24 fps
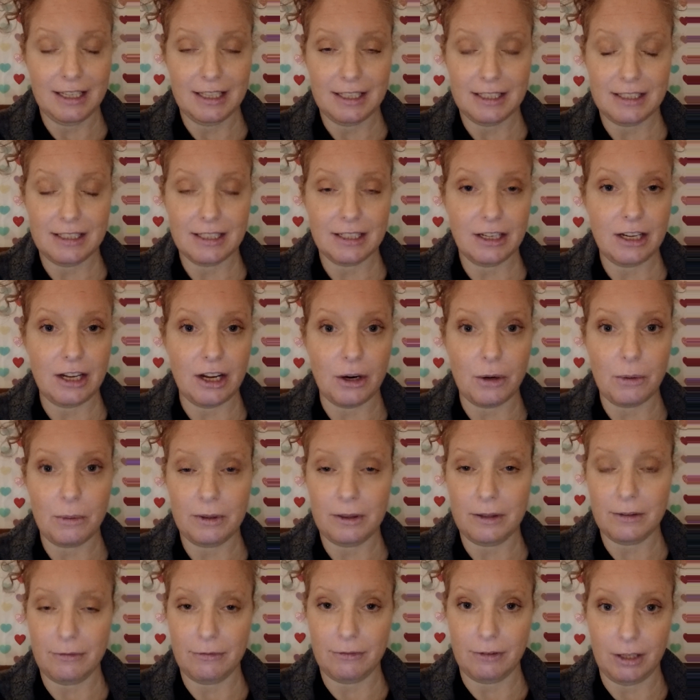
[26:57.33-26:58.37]
to go with
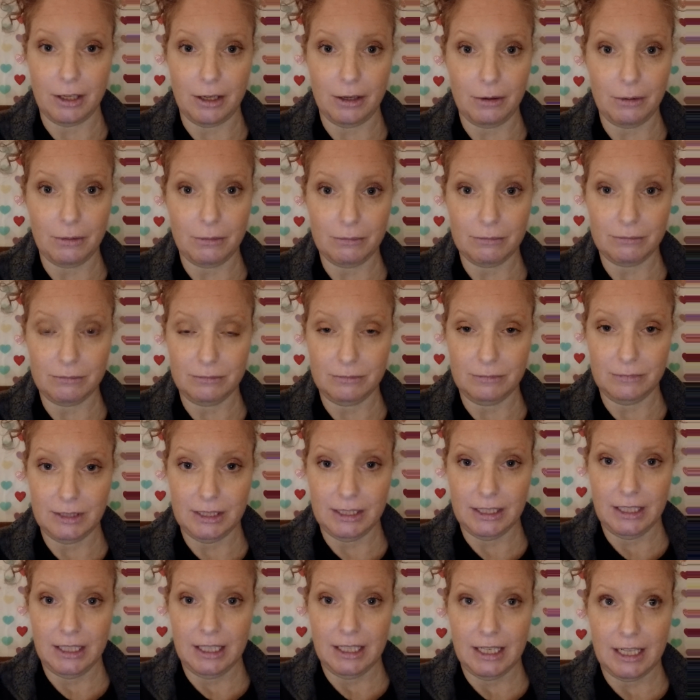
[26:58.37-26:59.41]
the flow,
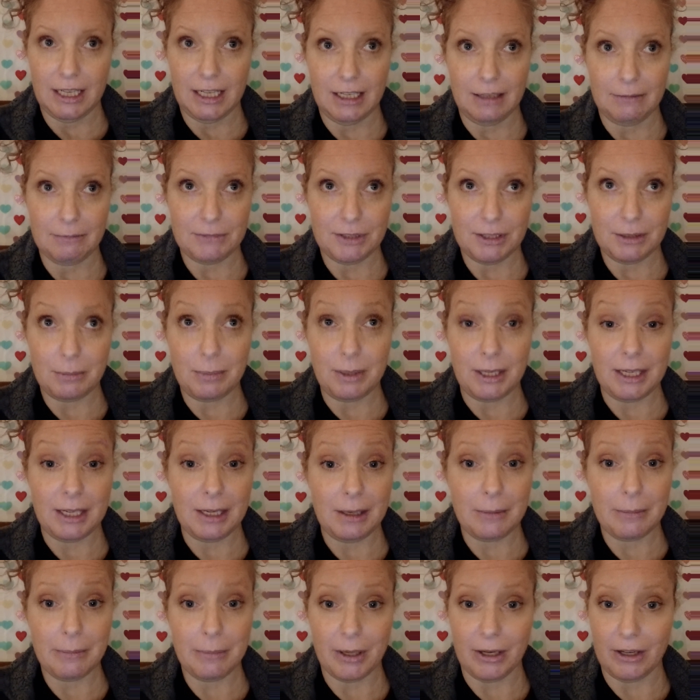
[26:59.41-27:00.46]
to
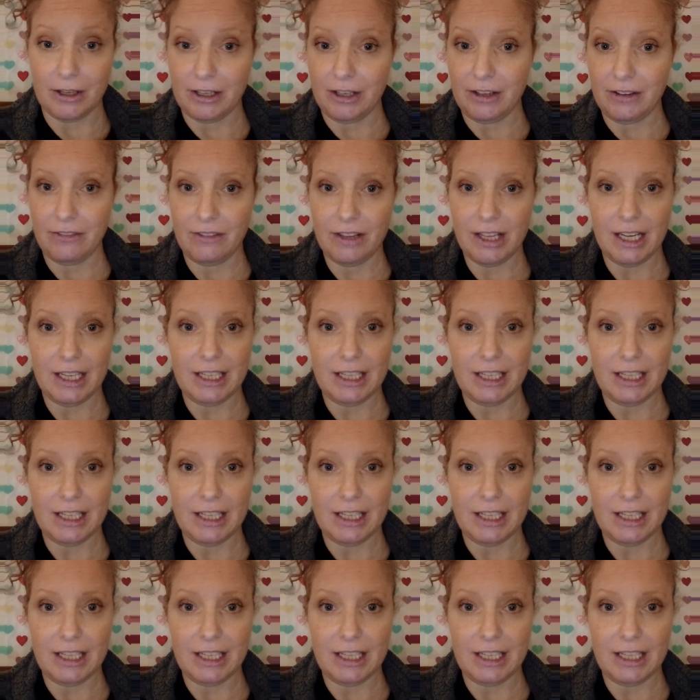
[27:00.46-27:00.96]
be part of that